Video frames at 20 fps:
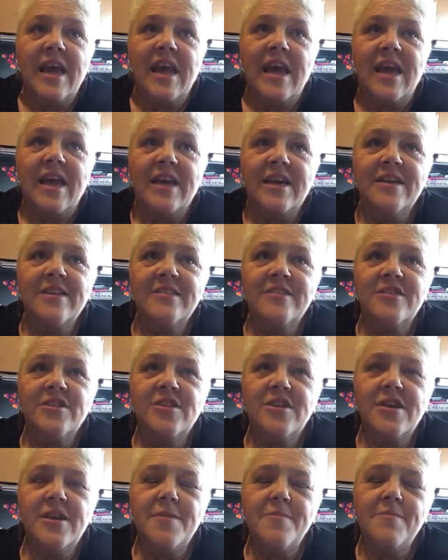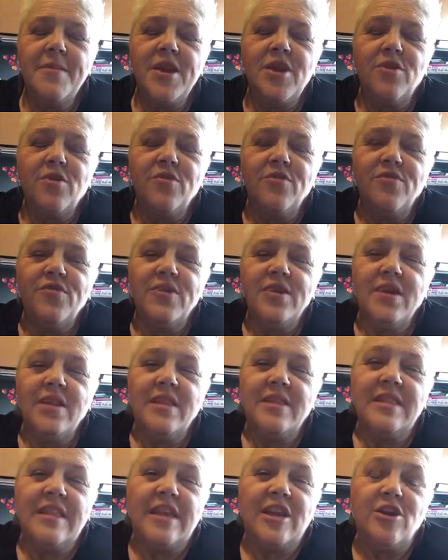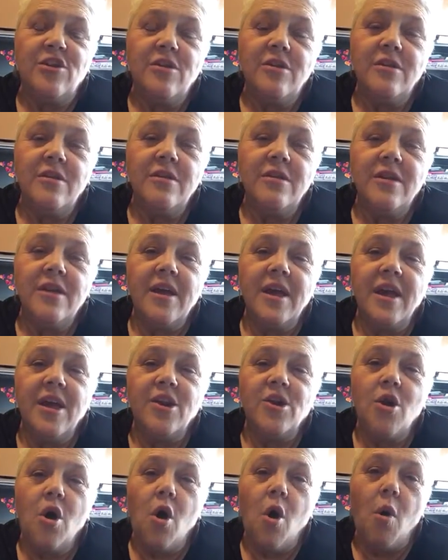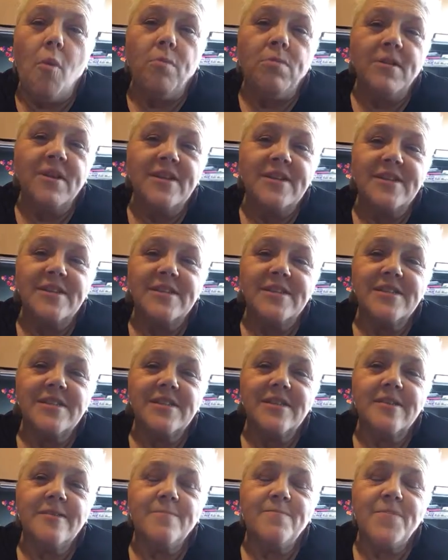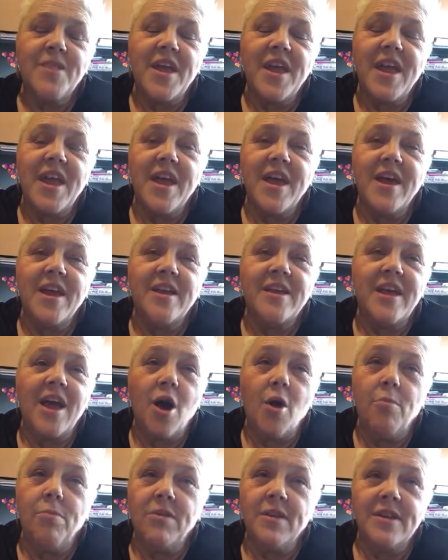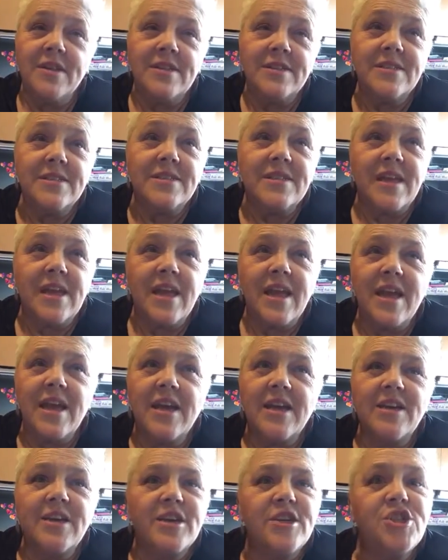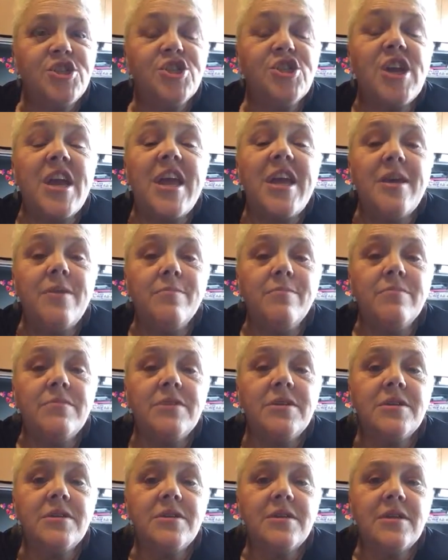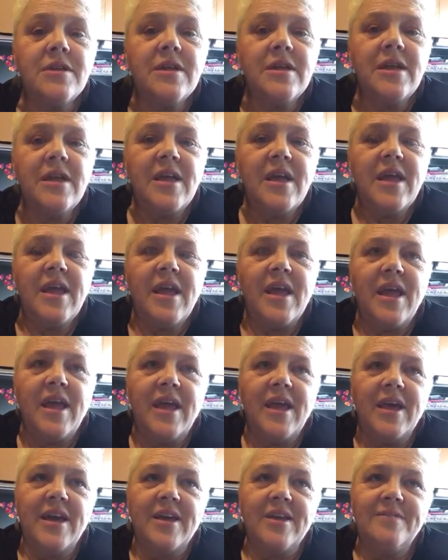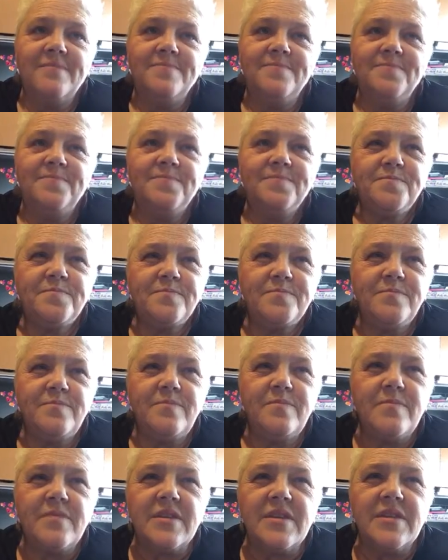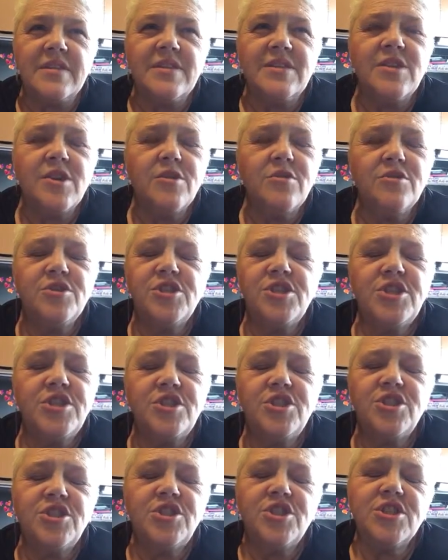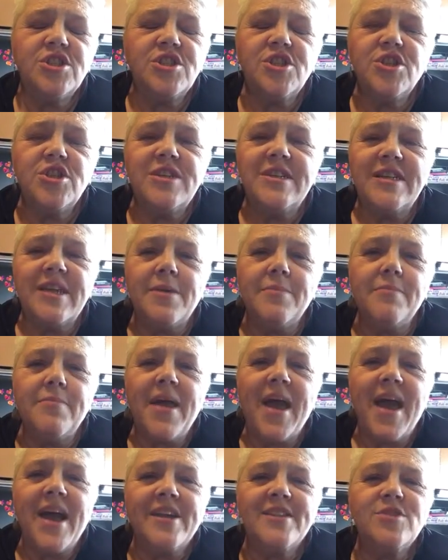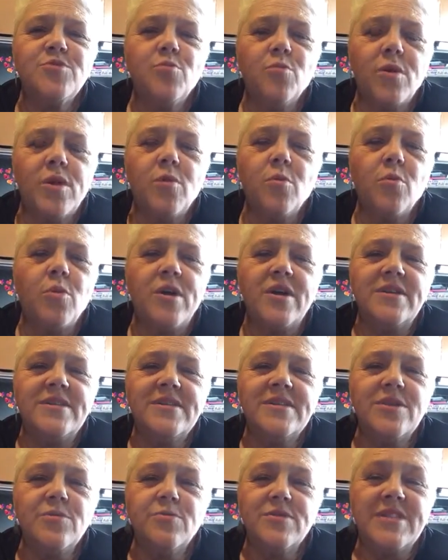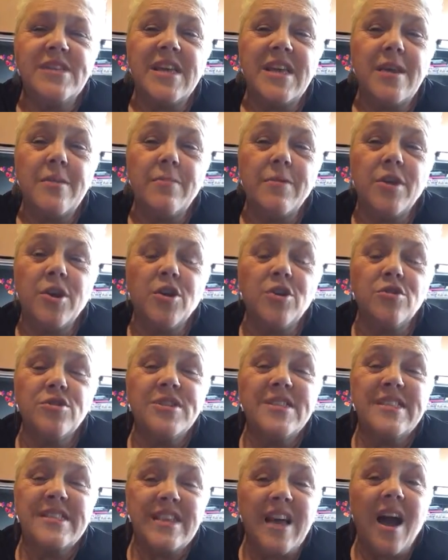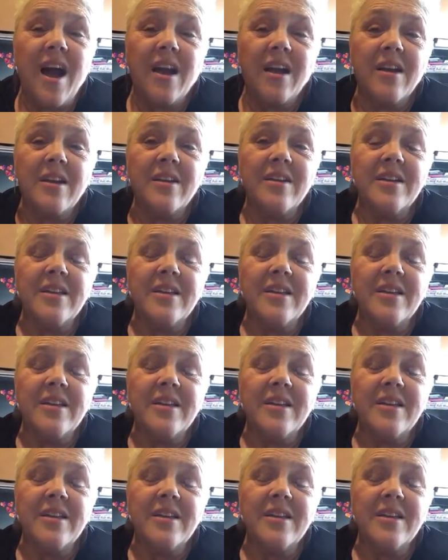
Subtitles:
And it made her feel little and hopeless and helpless and ashamed. And so she just couldn't get past what it was that was keeping her stuck